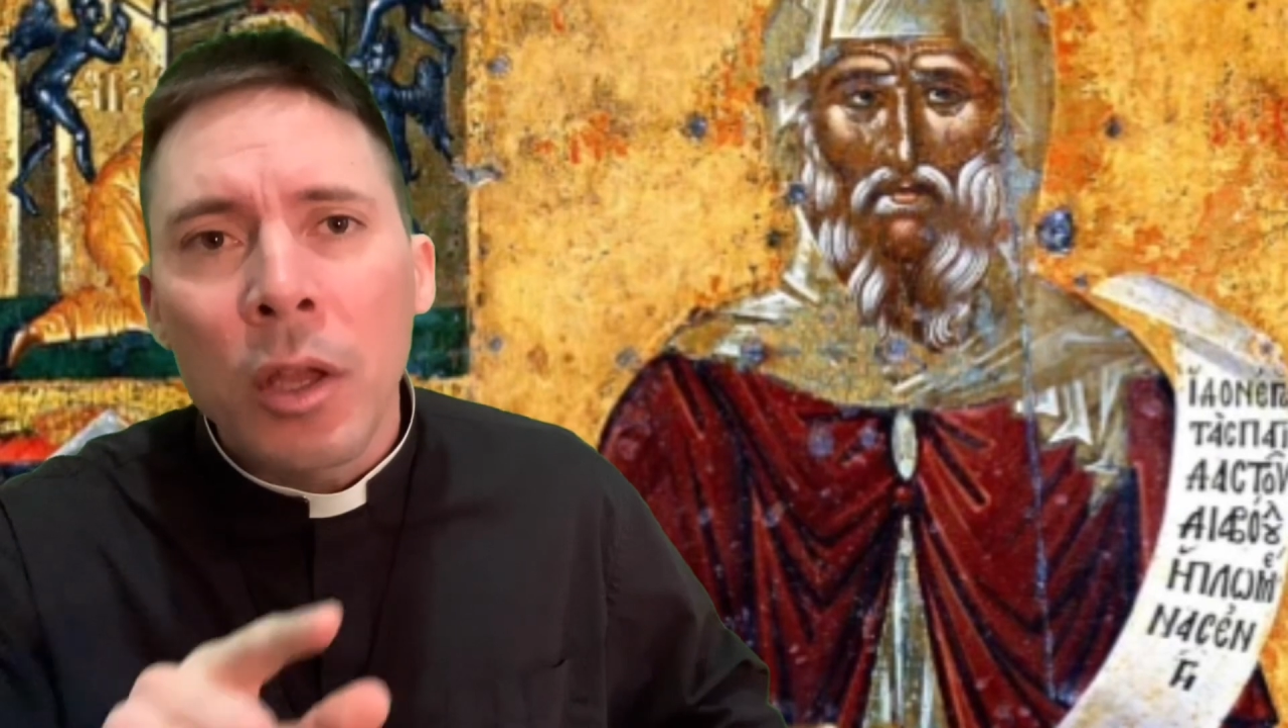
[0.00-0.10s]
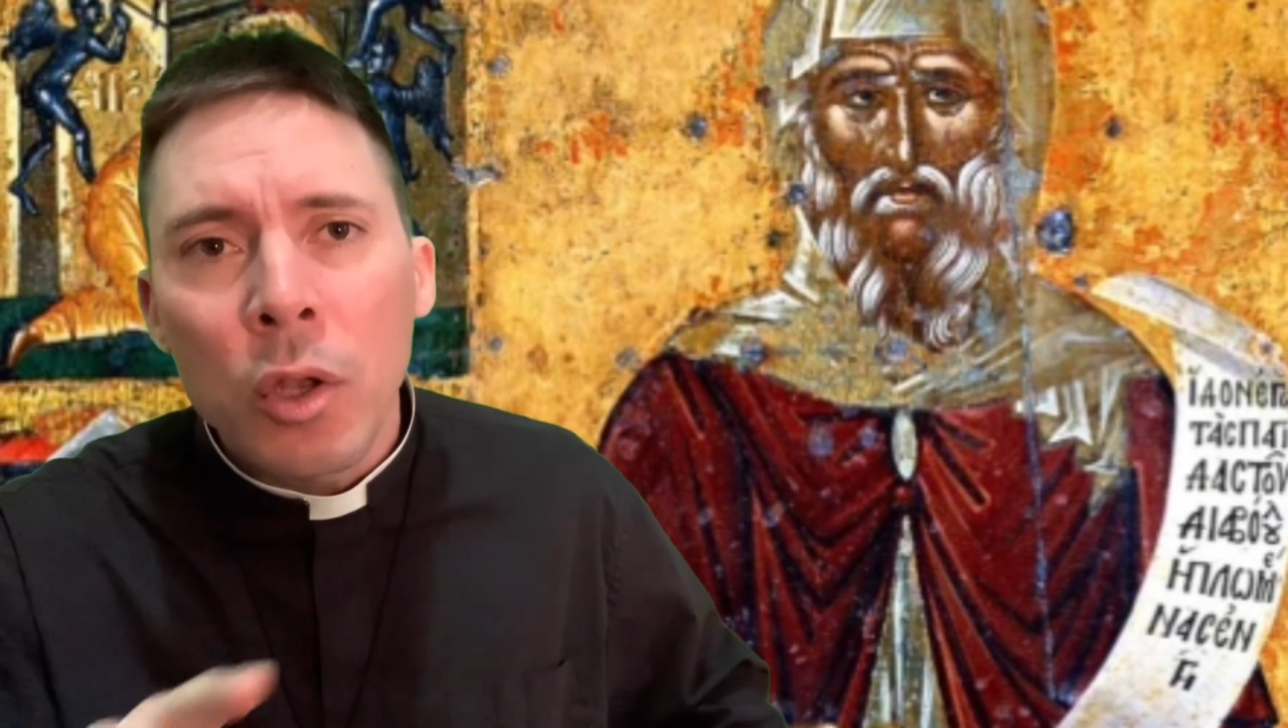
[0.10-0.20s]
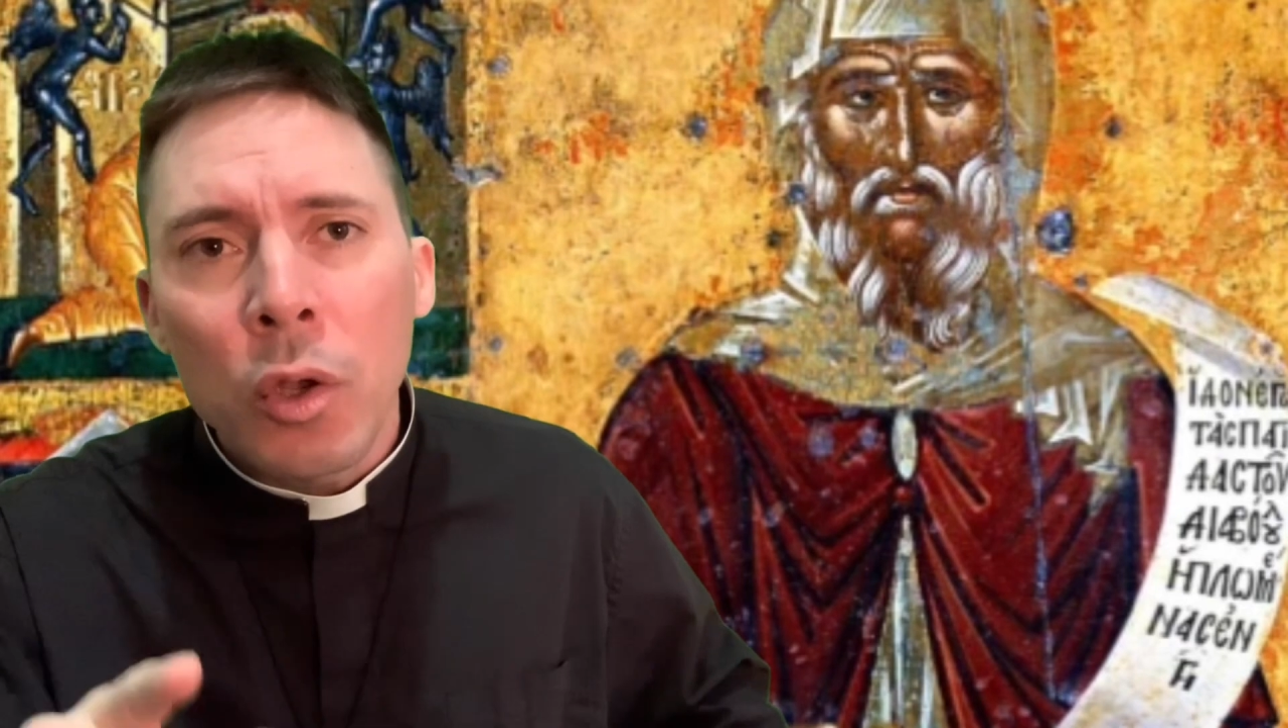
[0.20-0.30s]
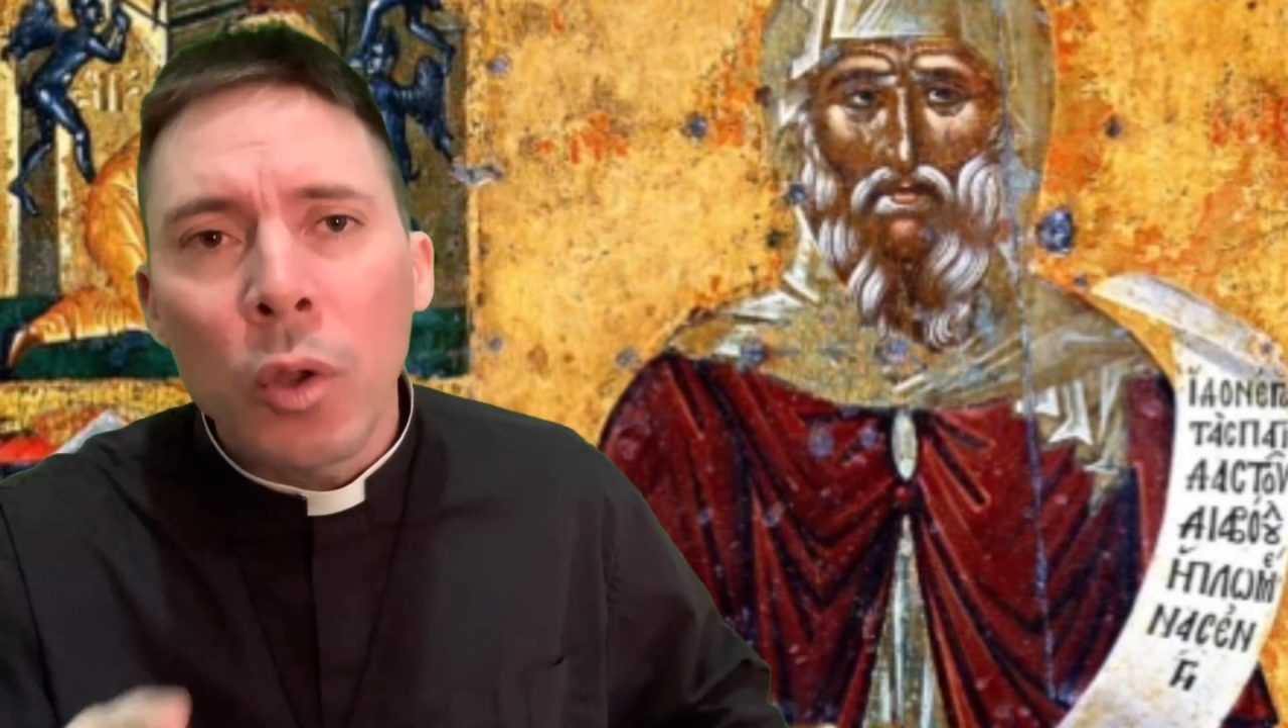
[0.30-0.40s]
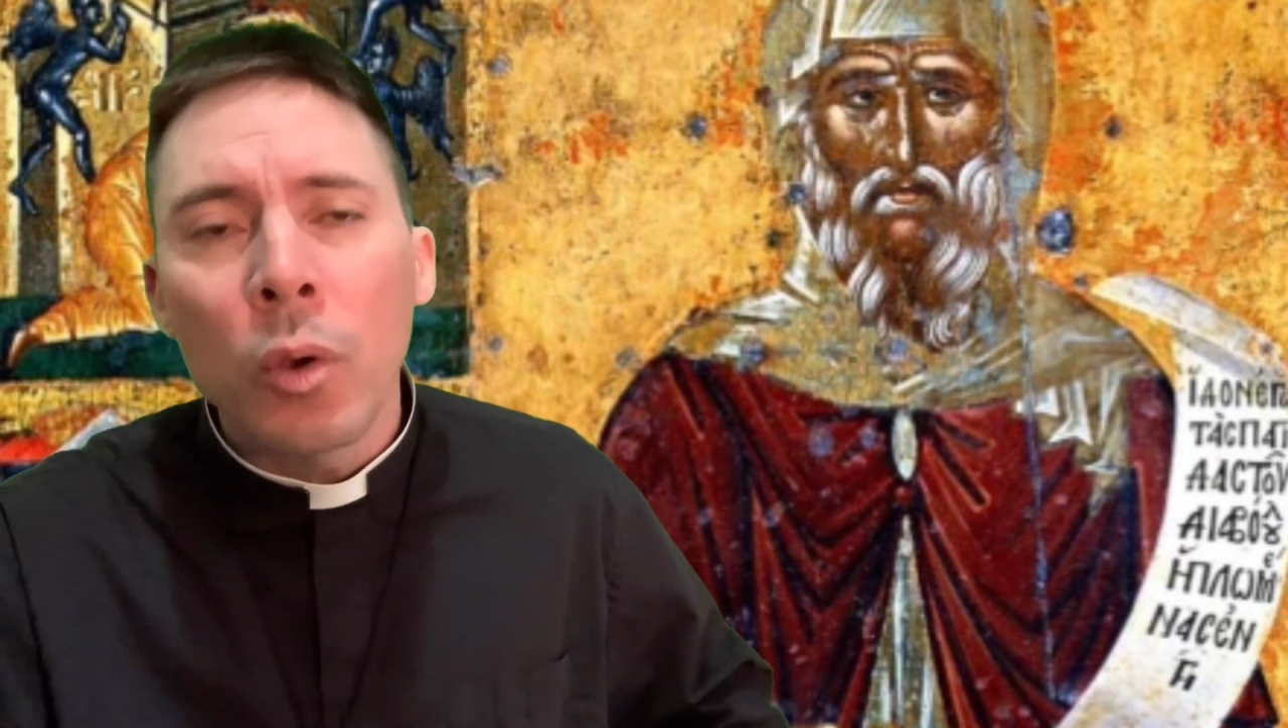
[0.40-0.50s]

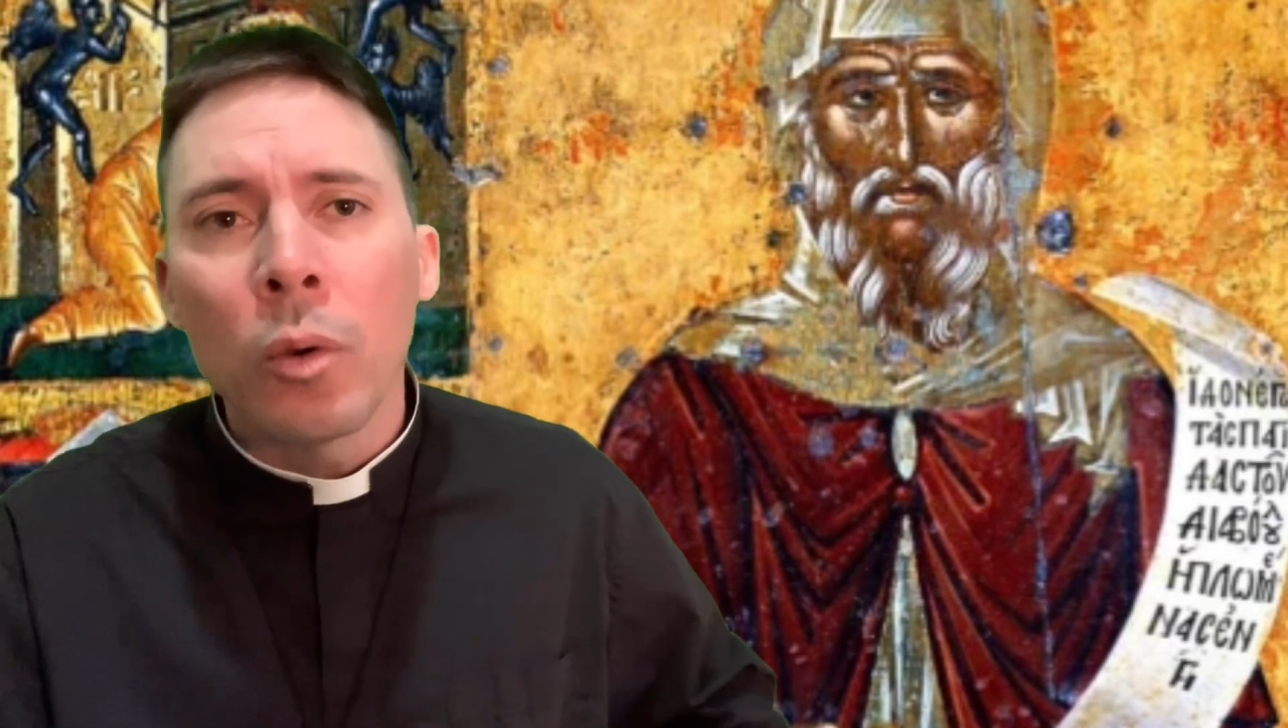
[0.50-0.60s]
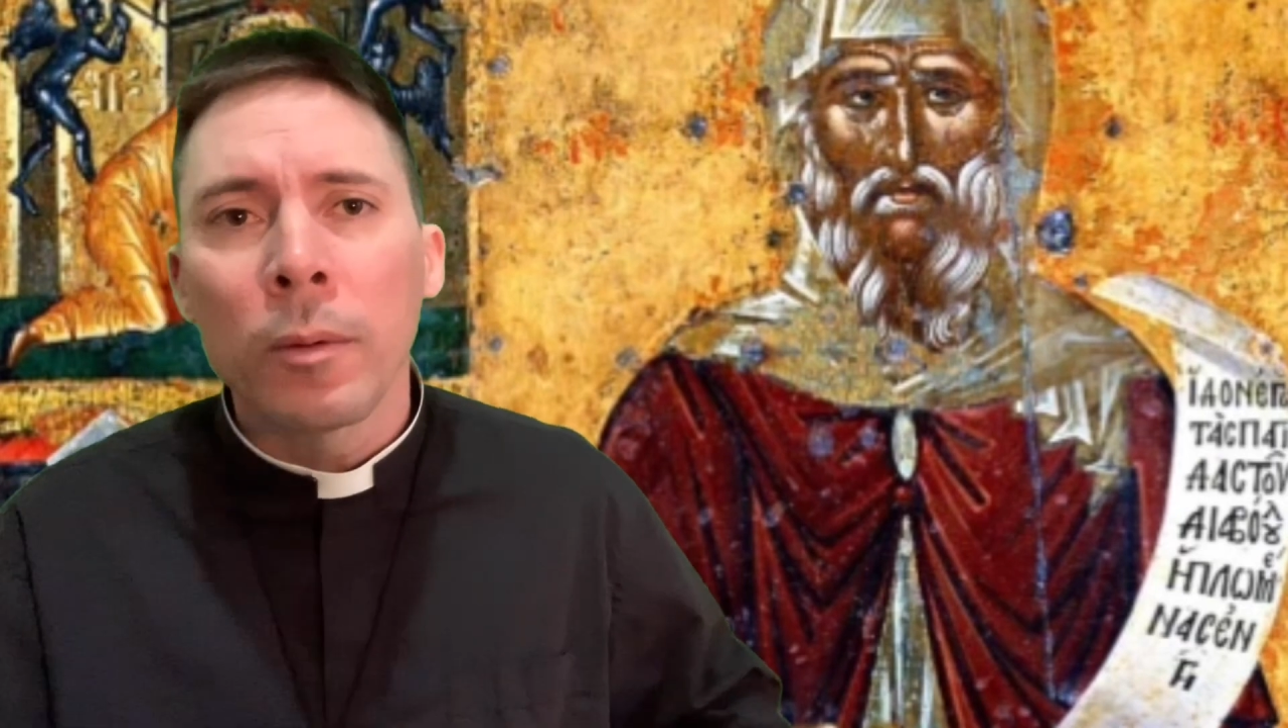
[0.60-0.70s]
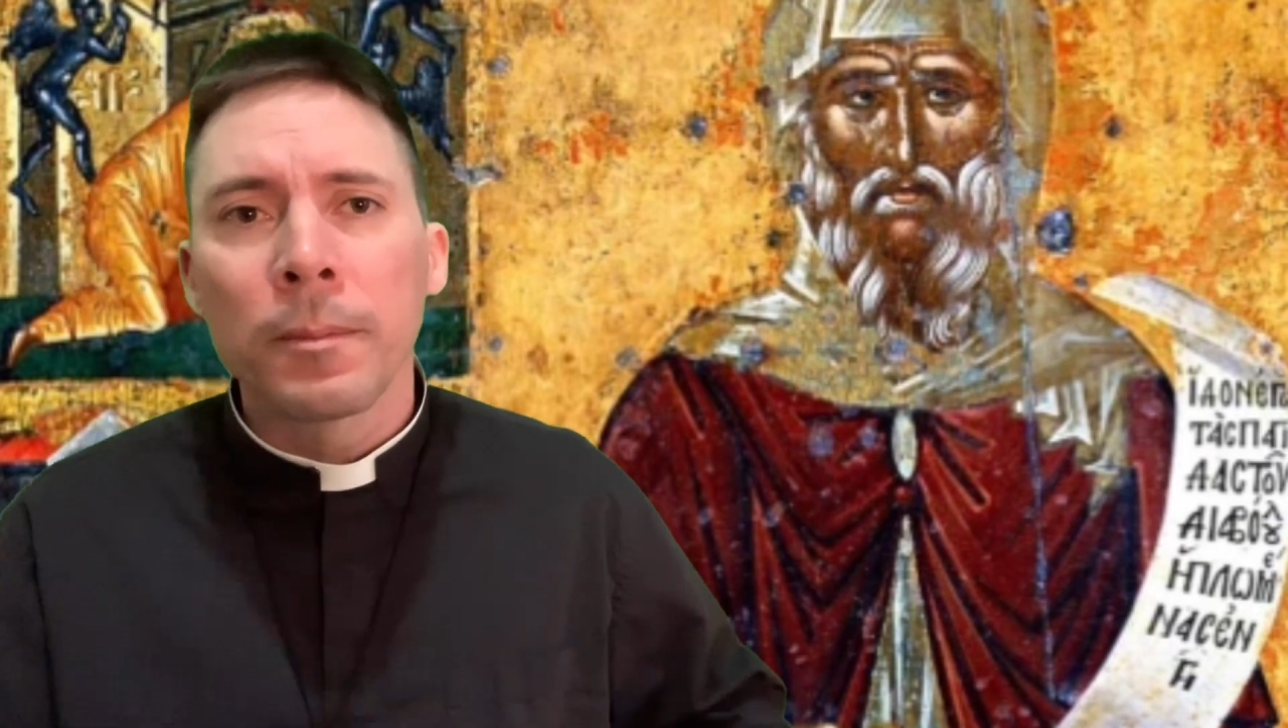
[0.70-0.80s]
new.